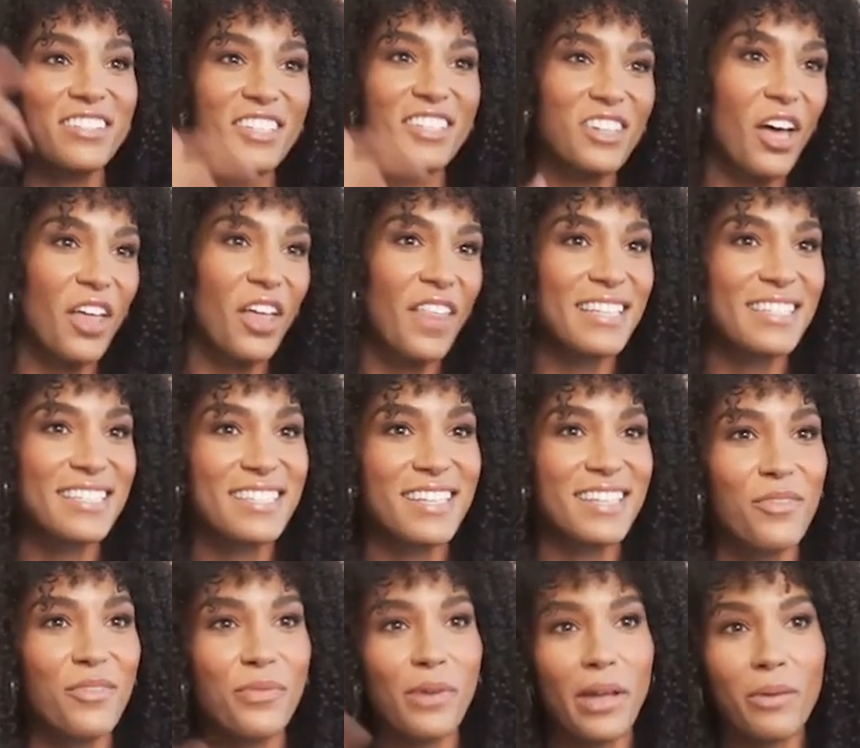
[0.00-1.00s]
and all that
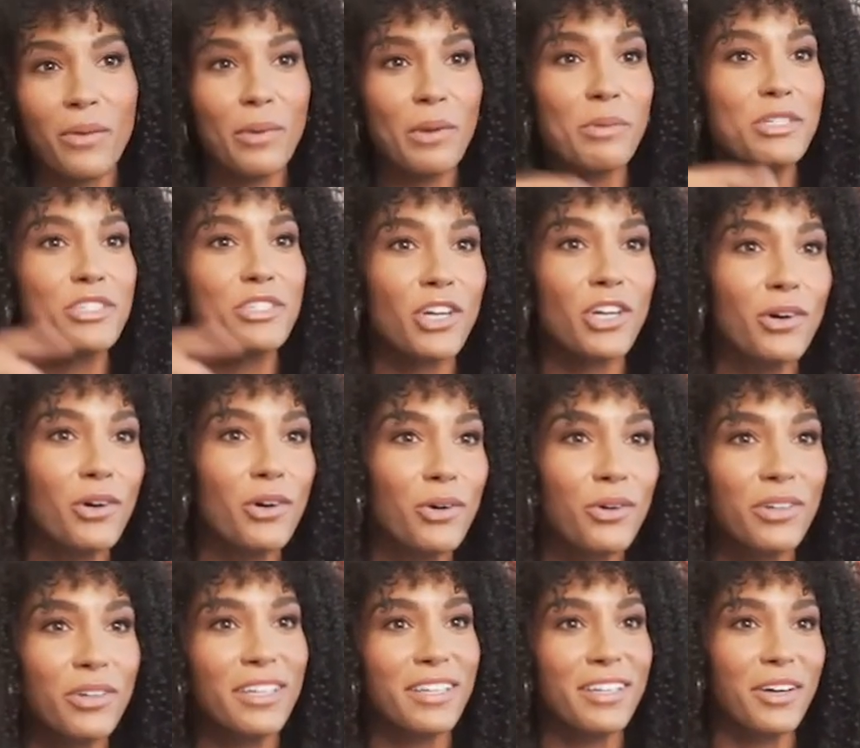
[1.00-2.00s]
stuff. Like we would
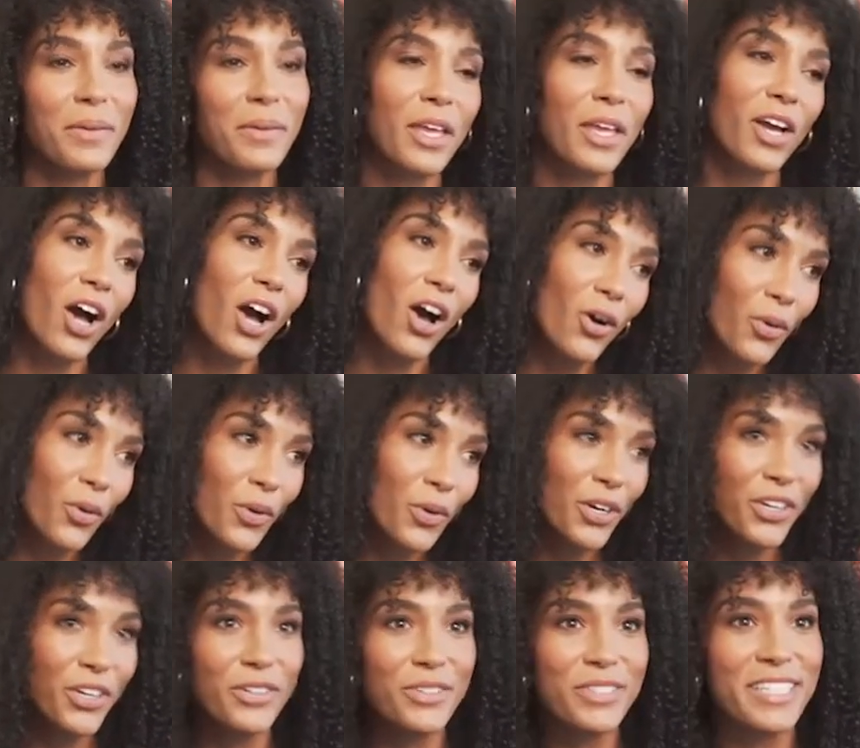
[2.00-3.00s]
joke, you know, like, oh, who
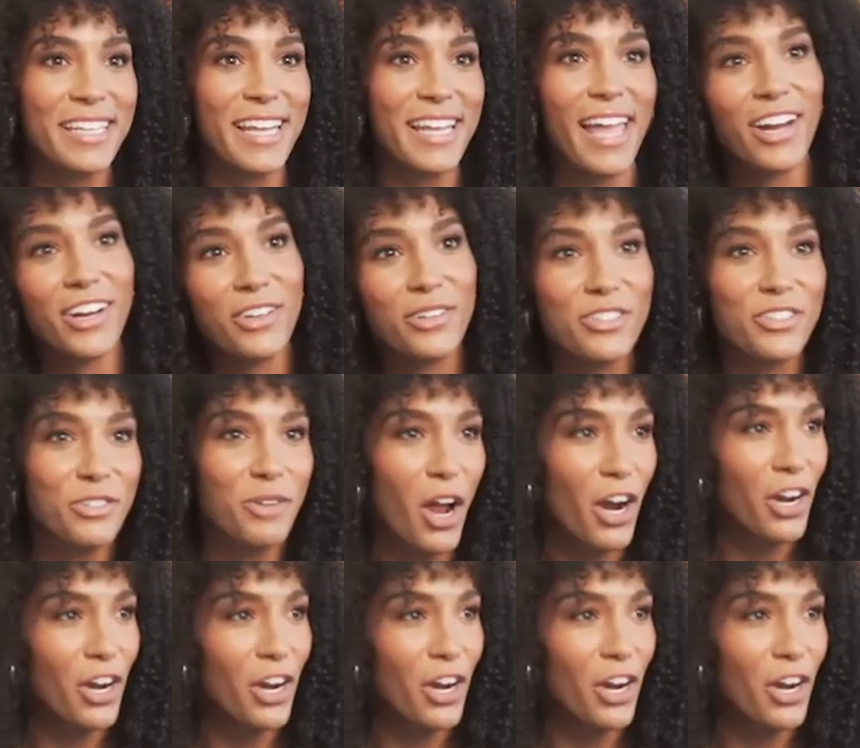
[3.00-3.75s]
are you today? Are you are